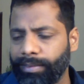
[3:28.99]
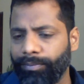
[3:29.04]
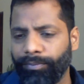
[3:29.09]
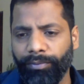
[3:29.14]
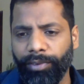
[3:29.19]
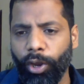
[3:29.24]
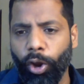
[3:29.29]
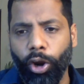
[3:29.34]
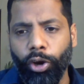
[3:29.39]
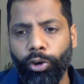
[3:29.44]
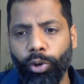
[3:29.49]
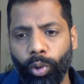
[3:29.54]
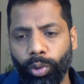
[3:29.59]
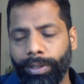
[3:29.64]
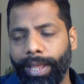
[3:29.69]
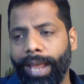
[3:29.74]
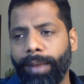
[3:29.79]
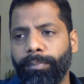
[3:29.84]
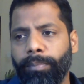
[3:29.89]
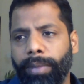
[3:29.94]
We all know
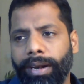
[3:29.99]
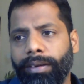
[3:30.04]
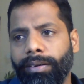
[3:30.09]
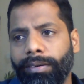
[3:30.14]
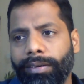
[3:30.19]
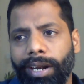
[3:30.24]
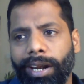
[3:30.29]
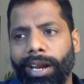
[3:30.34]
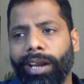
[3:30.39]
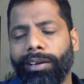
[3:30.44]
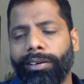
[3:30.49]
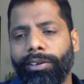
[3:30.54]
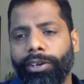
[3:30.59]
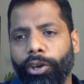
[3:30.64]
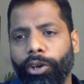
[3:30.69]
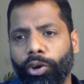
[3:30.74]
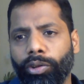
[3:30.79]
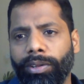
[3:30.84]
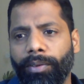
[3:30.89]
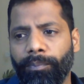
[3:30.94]
that, but
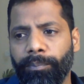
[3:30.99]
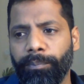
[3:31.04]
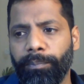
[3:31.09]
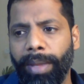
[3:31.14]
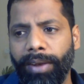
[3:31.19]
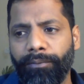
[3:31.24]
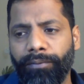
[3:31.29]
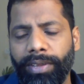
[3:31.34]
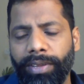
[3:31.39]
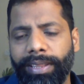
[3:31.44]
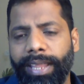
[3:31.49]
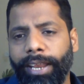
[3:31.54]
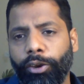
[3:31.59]
the benefit